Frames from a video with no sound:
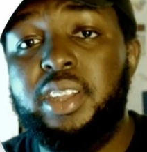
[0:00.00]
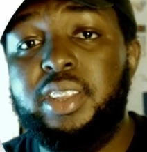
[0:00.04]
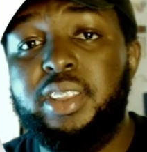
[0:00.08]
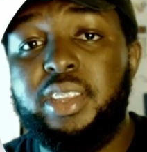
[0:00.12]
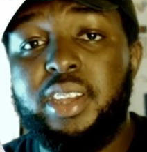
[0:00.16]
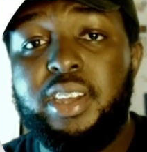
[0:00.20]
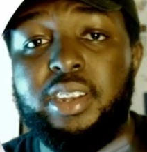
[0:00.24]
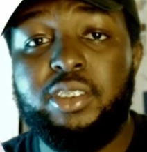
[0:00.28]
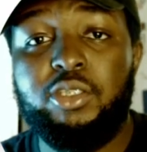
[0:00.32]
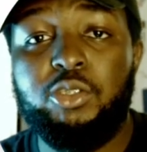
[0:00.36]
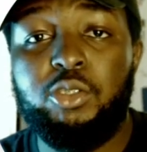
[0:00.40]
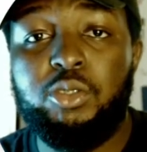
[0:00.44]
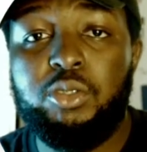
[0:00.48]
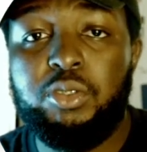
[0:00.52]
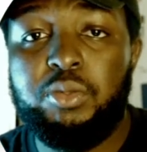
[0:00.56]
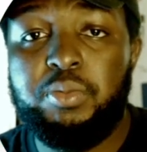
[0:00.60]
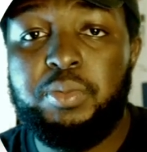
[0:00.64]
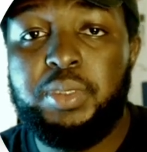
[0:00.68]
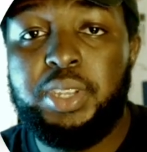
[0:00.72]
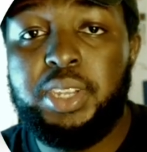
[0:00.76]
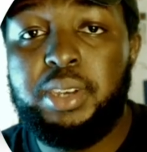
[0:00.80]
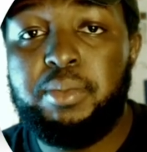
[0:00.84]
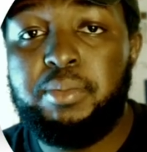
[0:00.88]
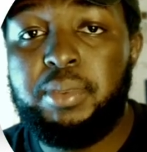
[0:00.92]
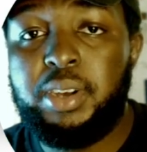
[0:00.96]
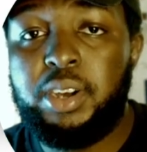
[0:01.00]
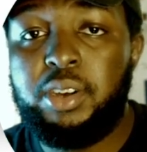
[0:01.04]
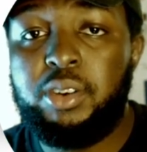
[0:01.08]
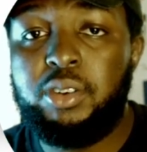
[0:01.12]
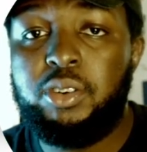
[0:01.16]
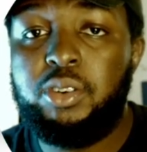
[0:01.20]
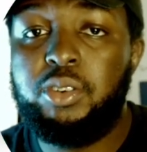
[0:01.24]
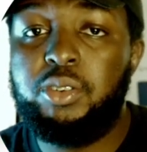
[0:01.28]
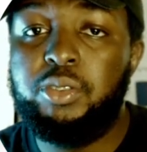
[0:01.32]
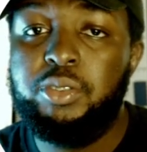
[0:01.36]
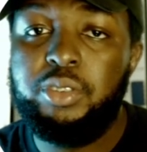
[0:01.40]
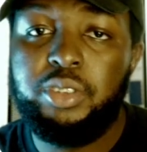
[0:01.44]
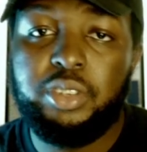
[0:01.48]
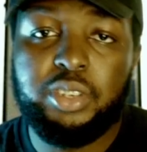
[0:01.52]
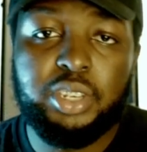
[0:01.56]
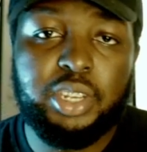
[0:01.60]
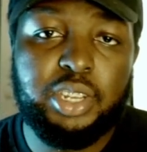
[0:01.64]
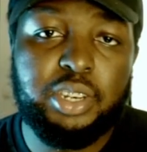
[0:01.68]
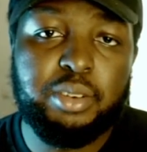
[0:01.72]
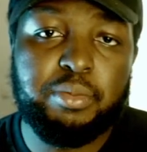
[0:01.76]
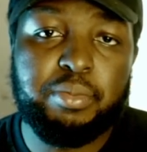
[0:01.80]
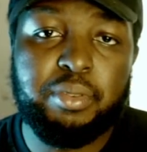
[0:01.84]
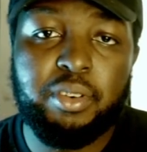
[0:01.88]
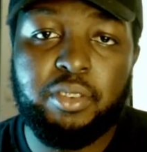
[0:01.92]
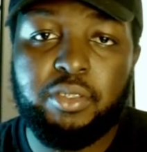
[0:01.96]
that told me about, oh, you
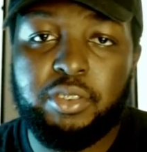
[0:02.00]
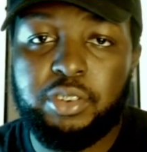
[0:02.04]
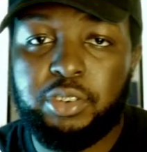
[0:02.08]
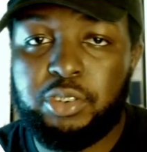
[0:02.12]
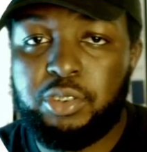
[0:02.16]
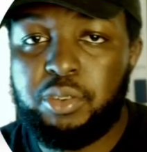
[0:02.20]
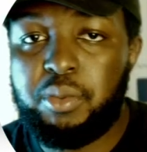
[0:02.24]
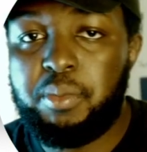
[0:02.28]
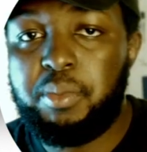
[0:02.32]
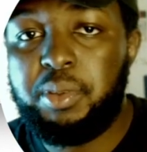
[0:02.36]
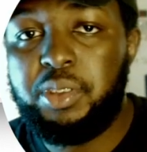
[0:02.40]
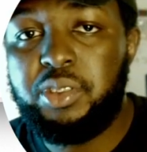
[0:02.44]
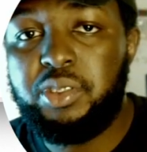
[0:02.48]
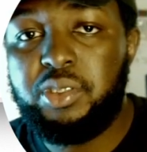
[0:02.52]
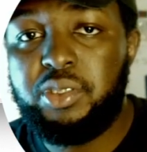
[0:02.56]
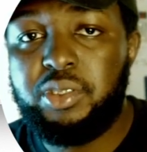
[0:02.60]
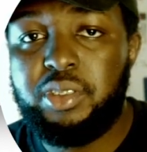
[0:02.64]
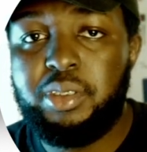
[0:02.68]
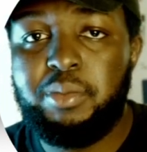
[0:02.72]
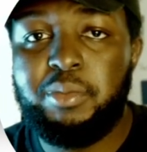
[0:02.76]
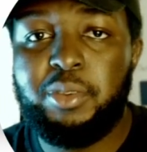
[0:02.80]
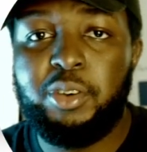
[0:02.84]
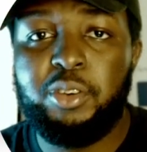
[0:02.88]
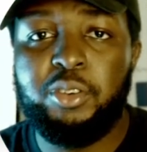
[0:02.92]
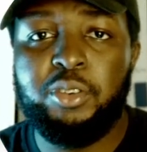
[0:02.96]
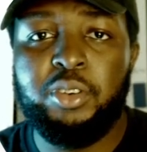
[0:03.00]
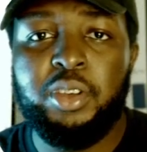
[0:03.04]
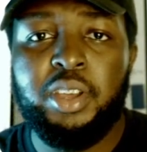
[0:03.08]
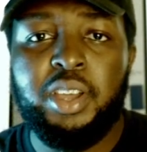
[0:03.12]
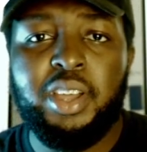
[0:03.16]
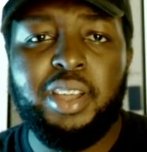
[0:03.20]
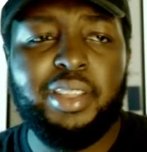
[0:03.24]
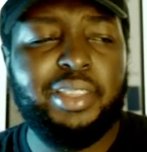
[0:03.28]
need a professional business email.